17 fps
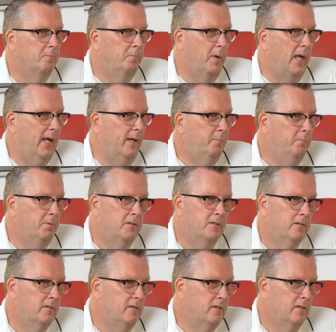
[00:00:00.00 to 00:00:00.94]
Babe,
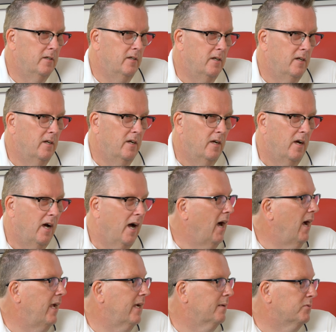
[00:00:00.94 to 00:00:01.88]

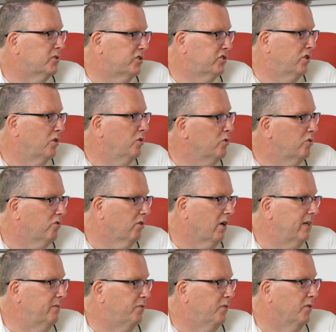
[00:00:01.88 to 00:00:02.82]
I am so
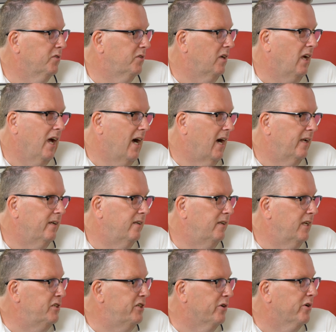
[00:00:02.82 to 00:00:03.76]
grateful to God
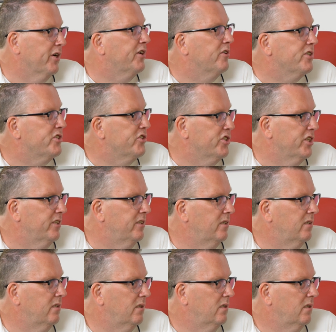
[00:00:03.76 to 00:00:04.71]
that you're a Christian.
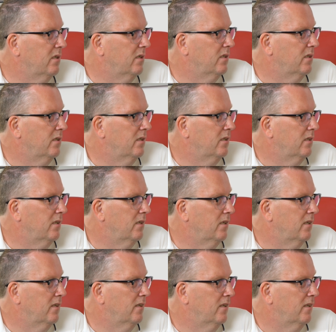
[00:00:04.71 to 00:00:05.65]
Okay.
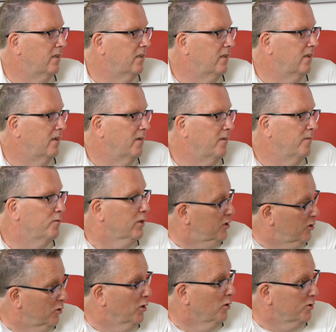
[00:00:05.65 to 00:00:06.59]

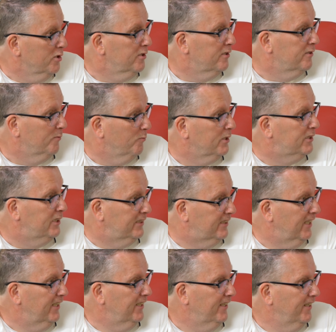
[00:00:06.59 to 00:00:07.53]
Did you notice what she
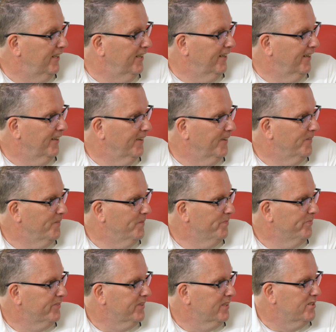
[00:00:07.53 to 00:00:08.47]
said? Yeah.
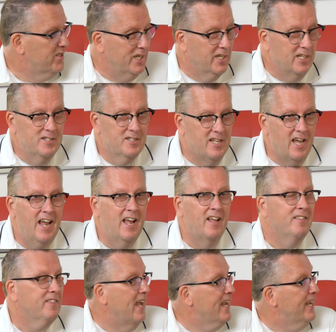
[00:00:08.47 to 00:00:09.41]
She didn't yeah.
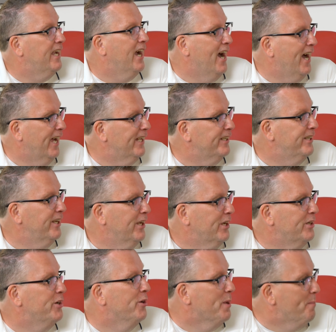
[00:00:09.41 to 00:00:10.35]
say, Thank God
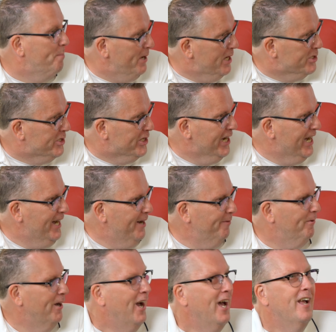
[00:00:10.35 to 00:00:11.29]
you're the
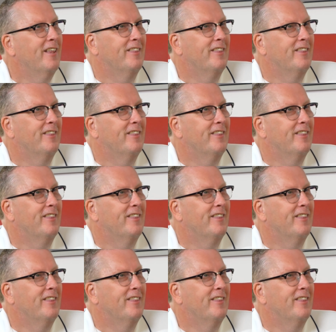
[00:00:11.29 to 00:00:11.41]
bishop. Yeah.